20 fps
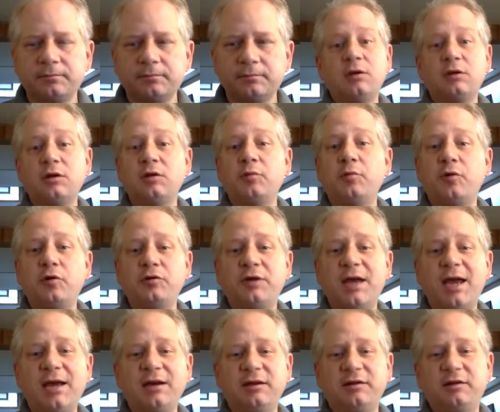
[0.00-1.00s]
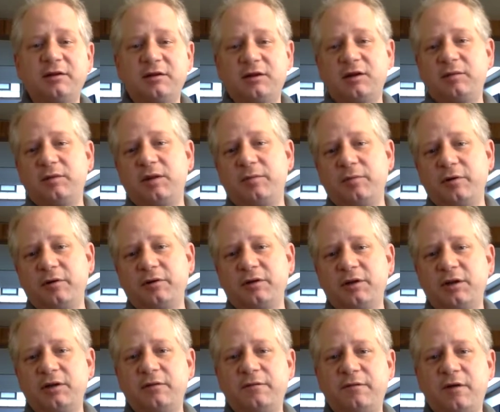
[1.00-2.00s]
So your protagonist is going to be the
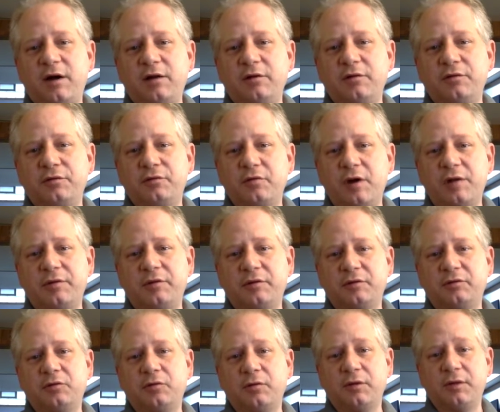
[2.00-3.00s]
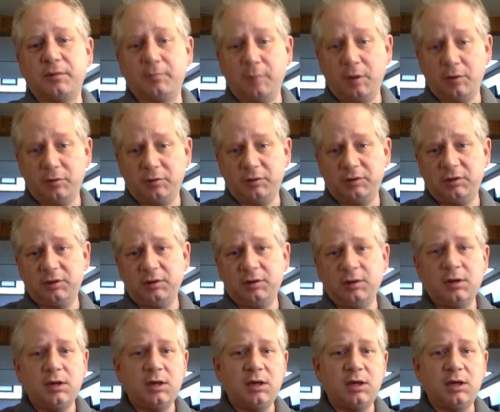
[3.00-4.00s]
person that you follow throughout the story the most.
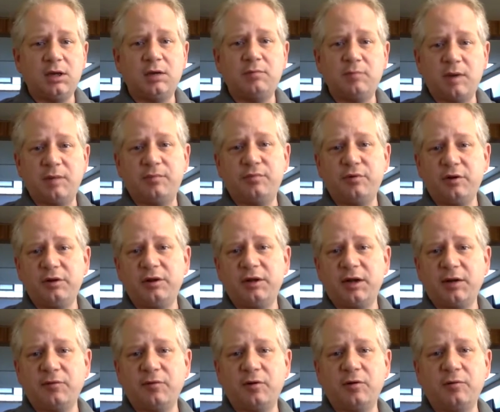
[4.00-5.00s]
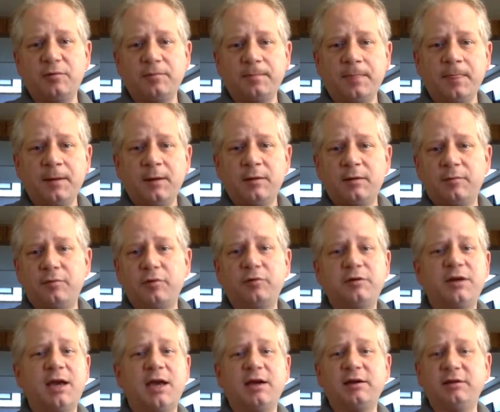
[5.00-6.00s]
In my book that I wrote, the
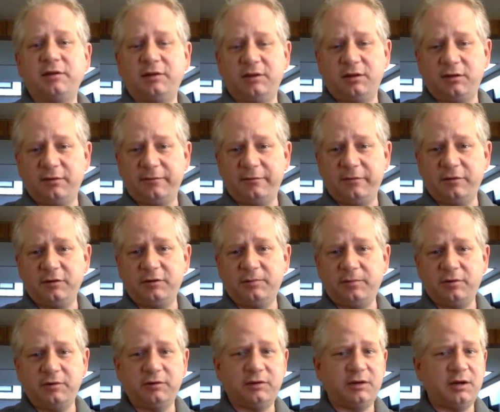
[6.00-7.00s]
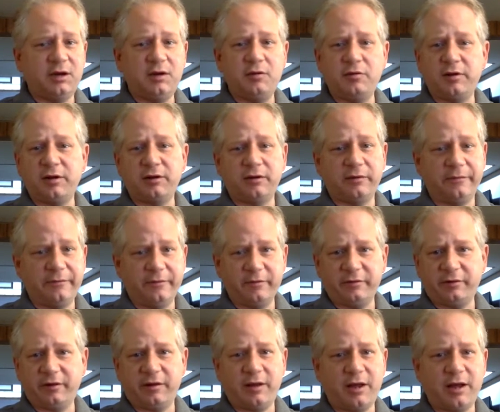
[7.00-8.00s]
protagonist is the first person who gets the
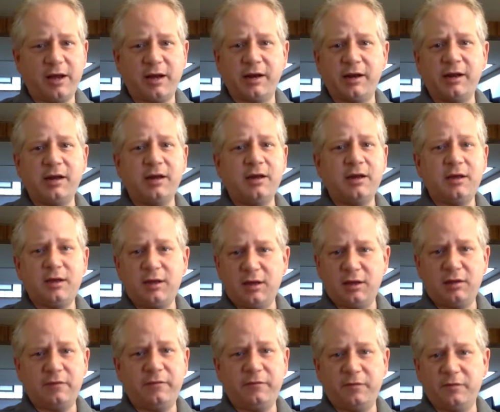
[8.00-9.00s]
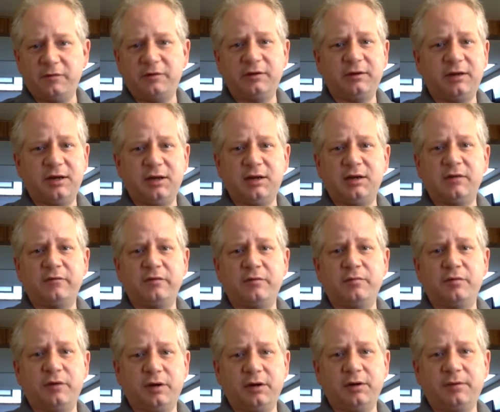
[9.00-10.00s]
first line in the first scene of the
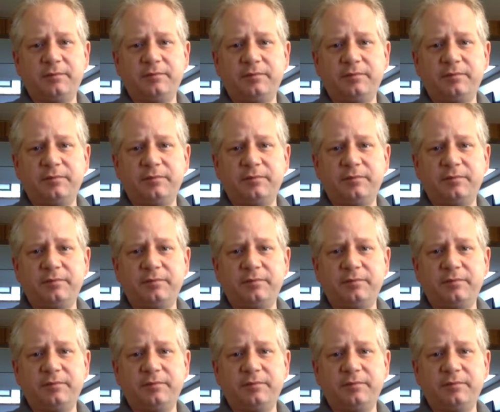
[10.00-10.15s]
book.